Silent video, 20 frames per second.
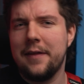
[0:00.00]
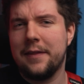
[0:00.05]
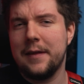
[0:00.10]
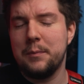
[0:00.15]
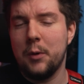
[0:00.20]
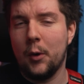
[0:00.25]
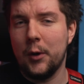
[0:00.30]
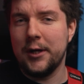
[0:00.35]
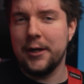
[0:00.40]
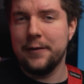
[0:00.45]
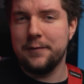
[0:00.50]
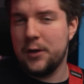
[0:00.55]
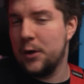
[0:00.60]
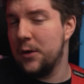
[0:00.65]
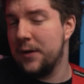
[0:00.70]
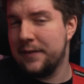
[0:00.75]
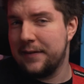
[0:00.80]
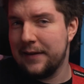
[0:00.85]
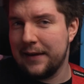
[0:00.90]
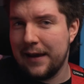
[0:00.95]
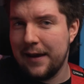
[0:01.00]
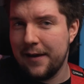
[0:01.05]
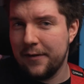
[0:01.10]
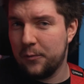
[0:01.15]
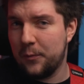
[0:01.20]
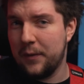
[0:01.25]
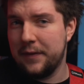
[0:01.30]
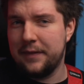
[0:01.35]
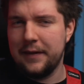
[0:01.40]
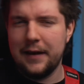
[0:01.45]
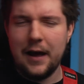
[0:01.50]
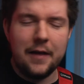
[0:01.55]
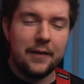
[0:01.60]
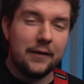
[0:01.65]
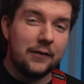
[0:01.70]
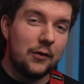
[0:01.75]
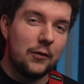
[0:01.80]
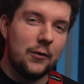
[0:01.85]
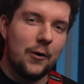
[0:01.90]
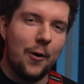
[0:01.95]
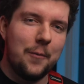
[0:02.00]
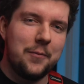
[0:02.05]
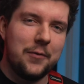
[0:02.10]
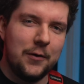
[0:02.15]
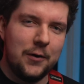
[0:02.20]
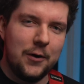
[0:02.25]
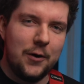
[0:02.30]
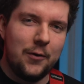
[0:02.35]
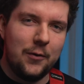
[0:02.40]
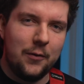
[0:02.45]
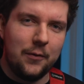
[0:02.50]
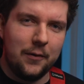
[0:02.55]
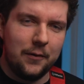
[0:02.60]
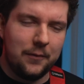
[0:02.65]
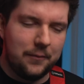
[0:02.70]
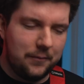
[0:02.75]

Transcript: the point of unity is with the other 2 knobs at noon.